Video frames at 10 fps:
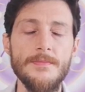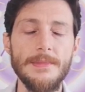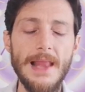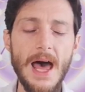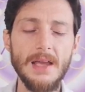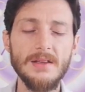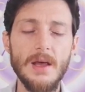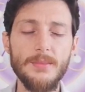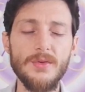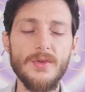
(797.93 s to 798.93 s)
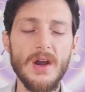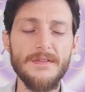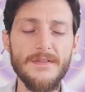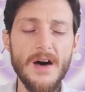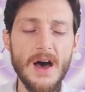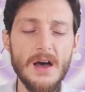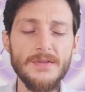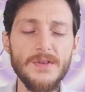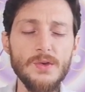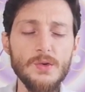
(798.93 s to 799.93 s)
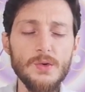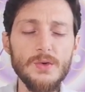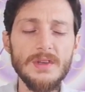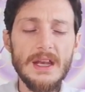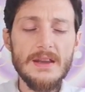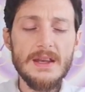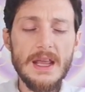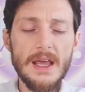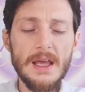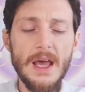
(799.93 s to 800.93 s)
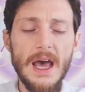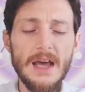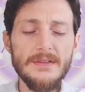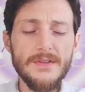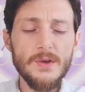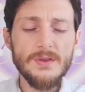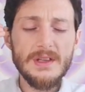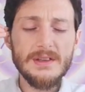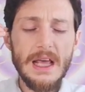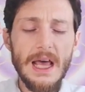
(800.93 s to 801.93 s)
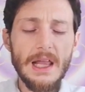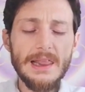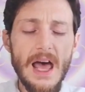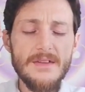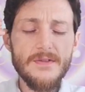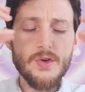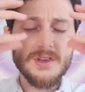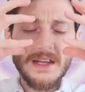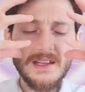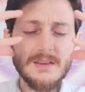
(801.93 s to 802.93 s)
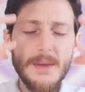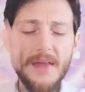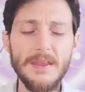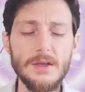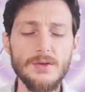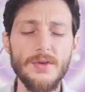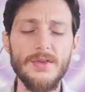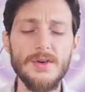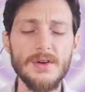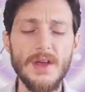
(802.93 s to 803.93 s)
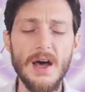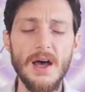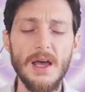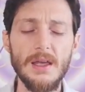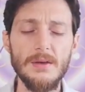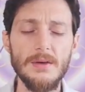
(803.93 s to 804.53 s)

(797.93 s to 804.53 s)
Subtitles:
lighten up your third eye, fuse and inhale and fuse this life force and expanding your third eye.